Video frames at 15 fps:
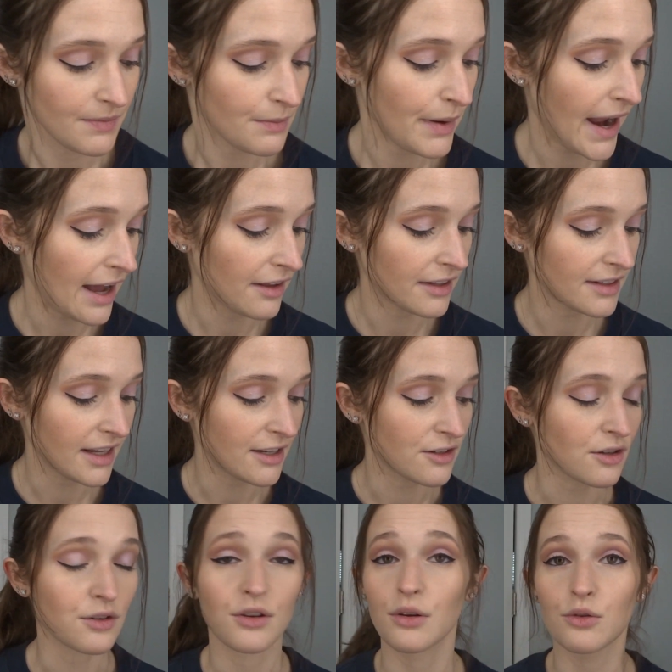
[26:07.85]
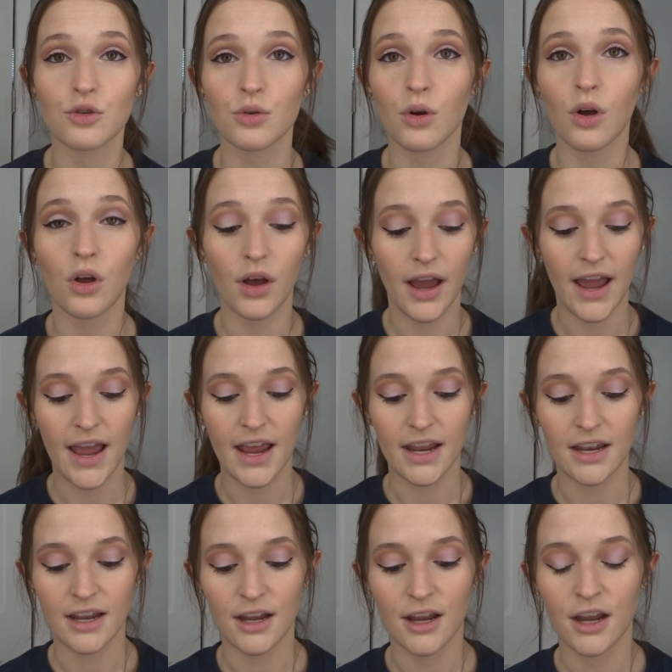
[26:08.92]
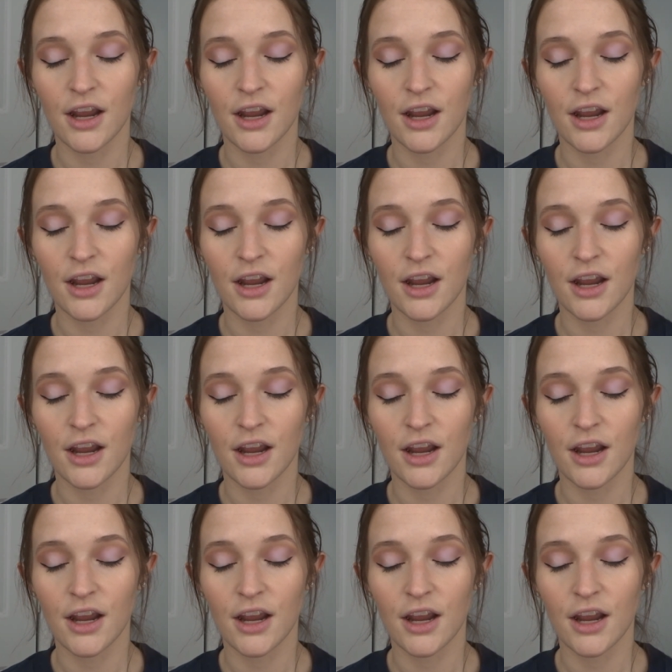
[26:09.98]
palette that is neutral and